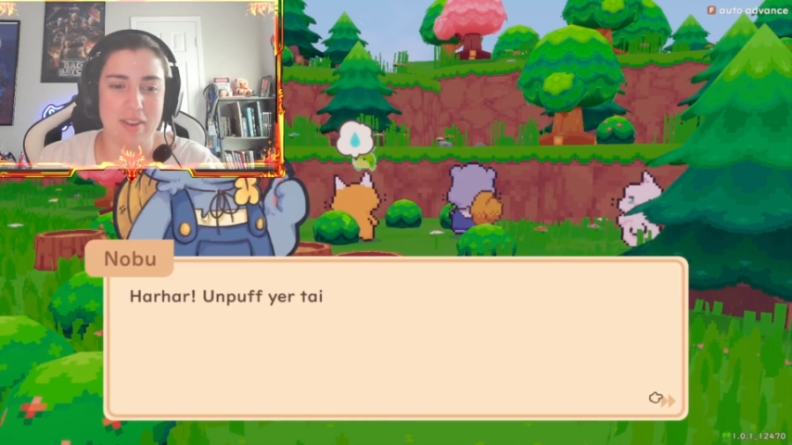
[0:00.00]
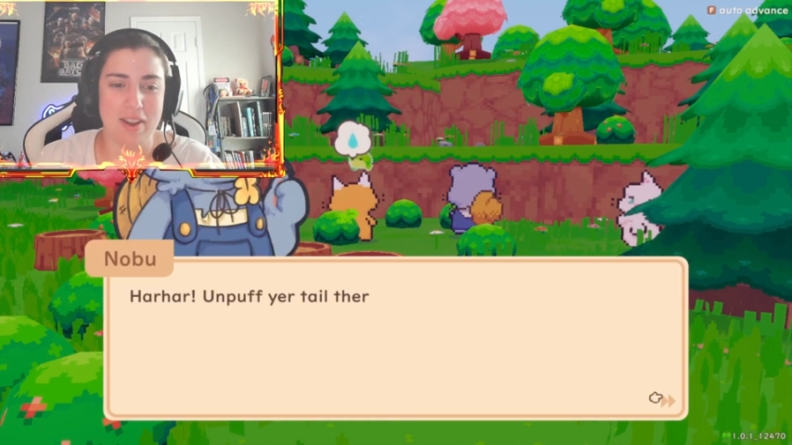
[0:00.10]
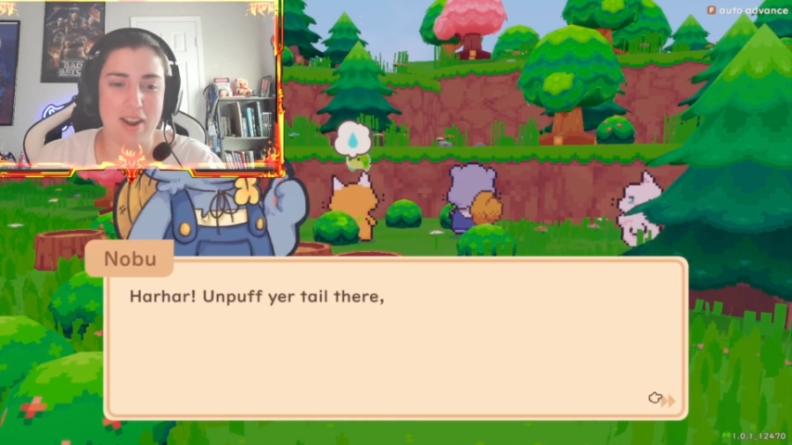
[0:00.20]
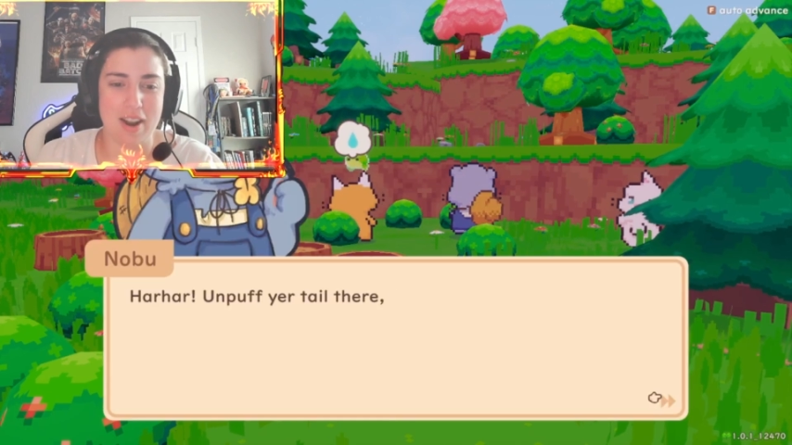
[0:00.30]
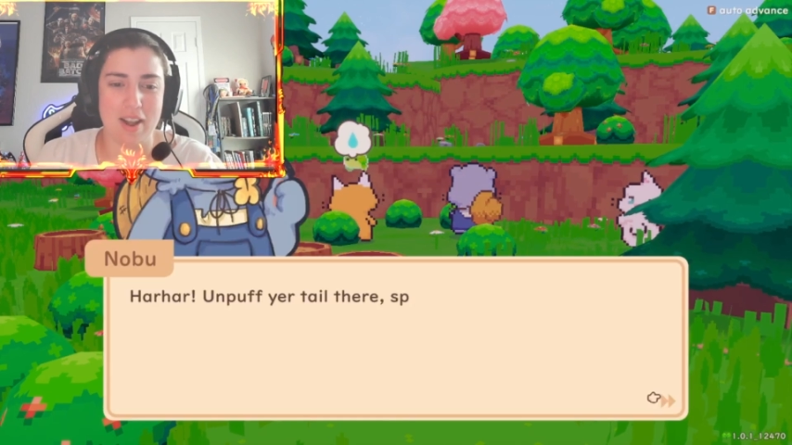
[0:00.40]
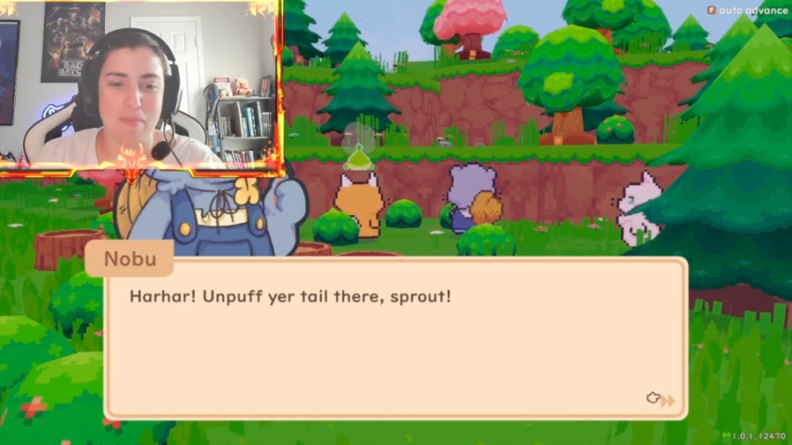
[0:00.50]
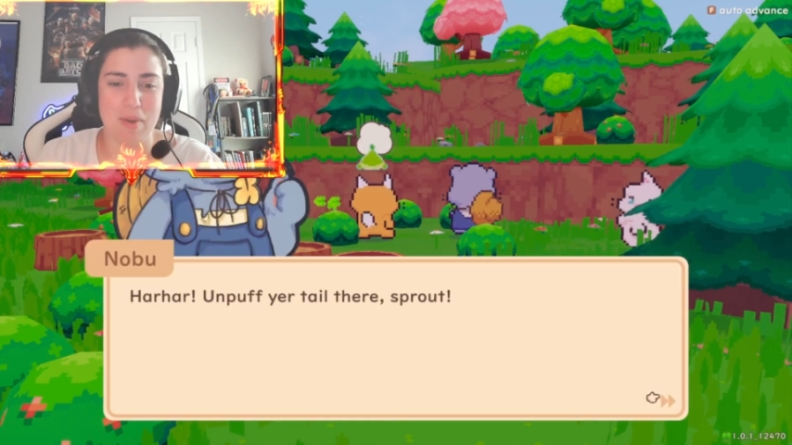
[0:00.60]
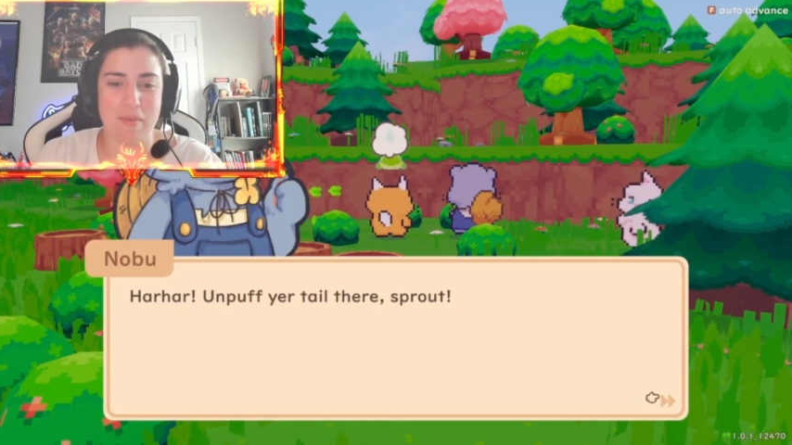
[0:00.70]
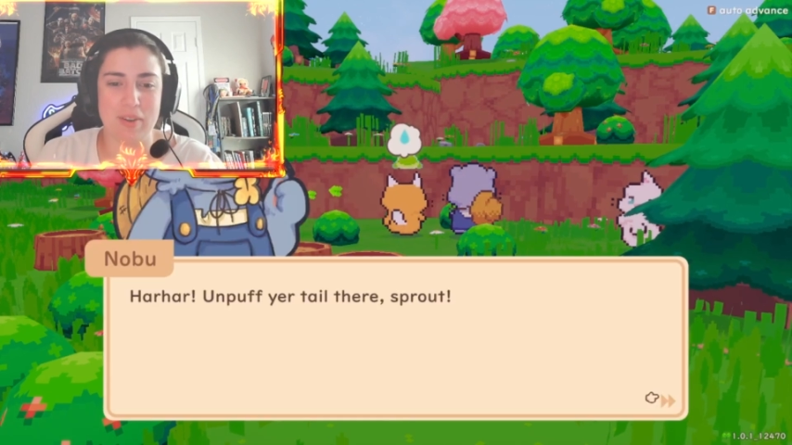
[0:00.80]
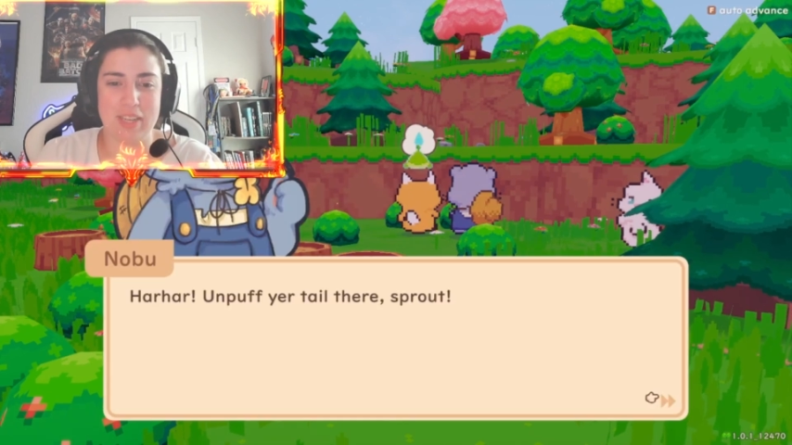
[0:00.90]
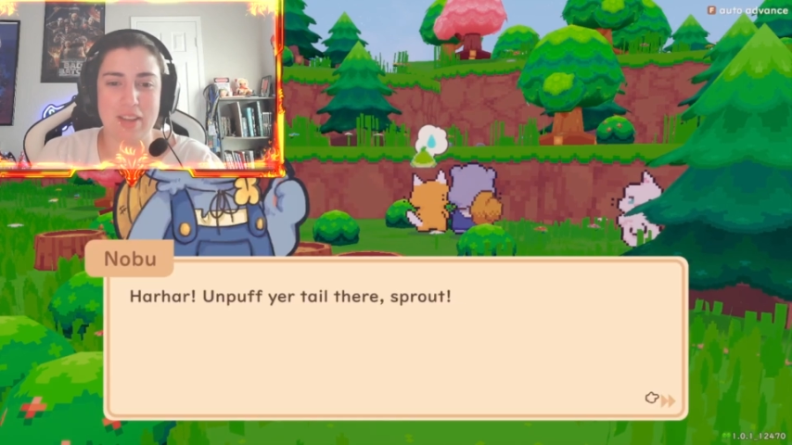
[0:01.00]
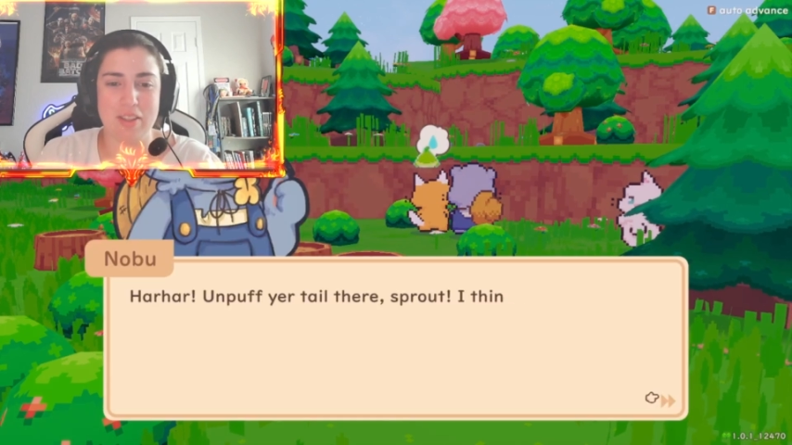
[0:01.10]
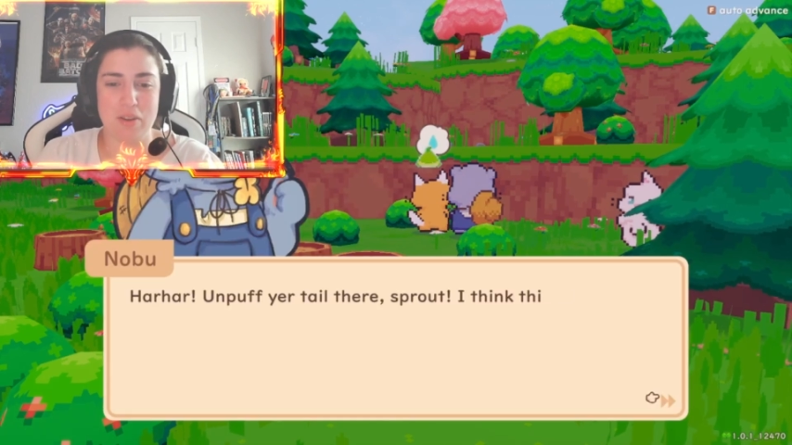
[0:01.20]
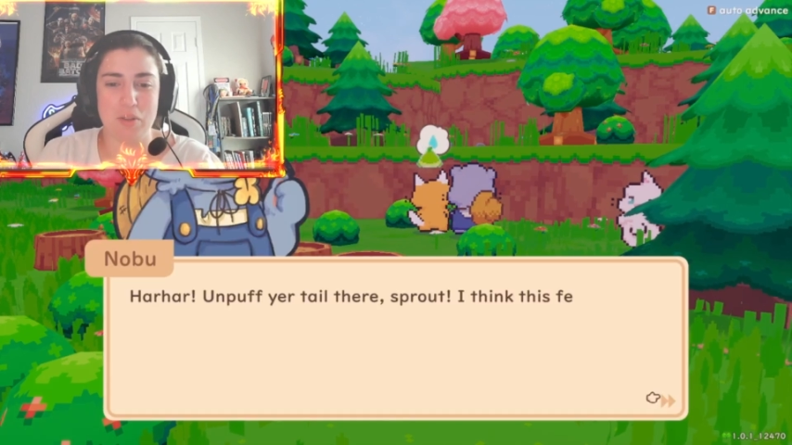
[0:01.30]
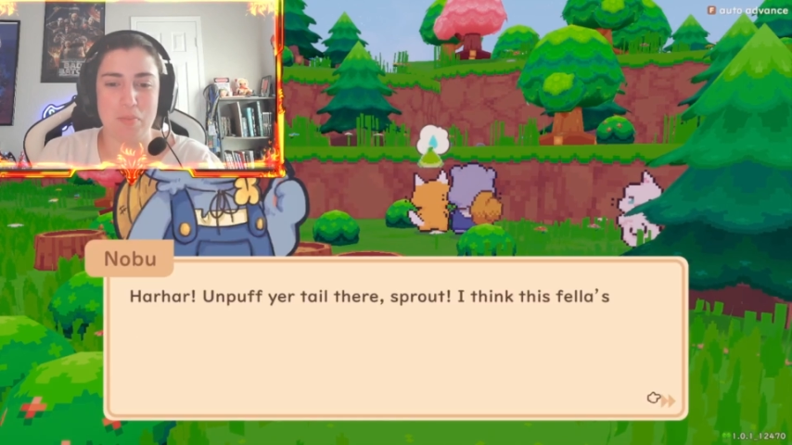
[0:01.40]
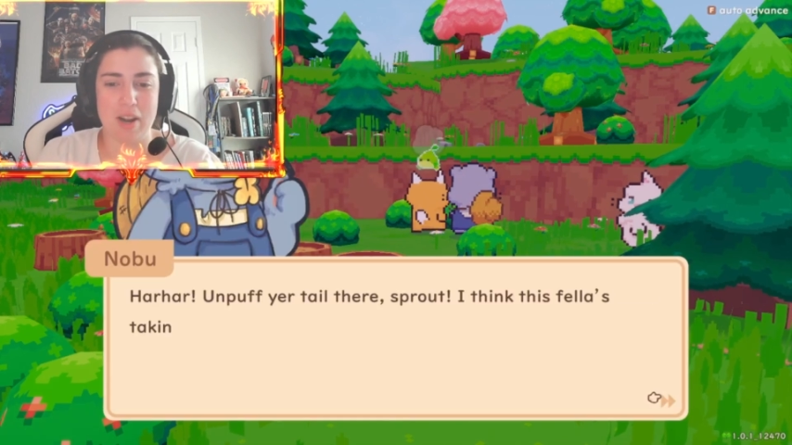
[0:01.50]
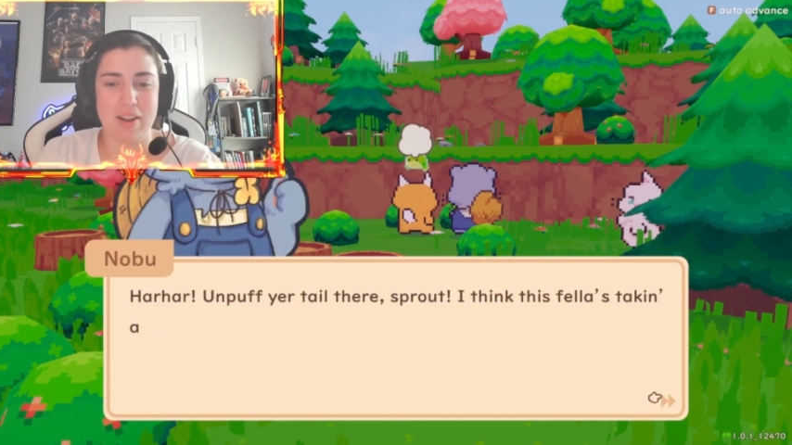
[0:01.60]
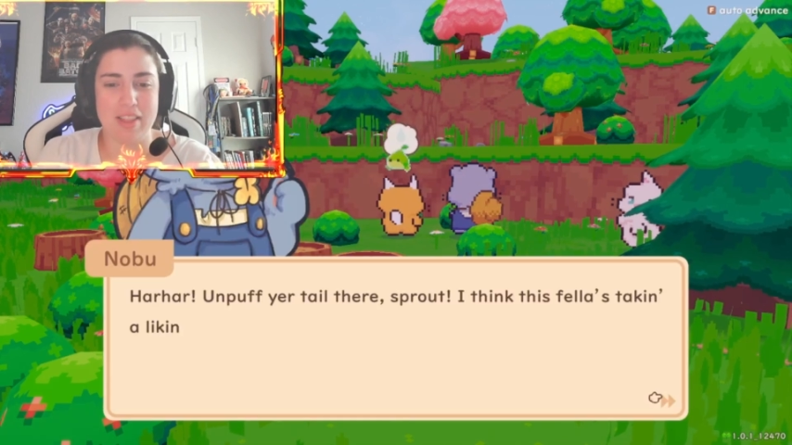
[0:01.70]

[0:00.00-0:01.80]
Unpuff your tail there, Sprout.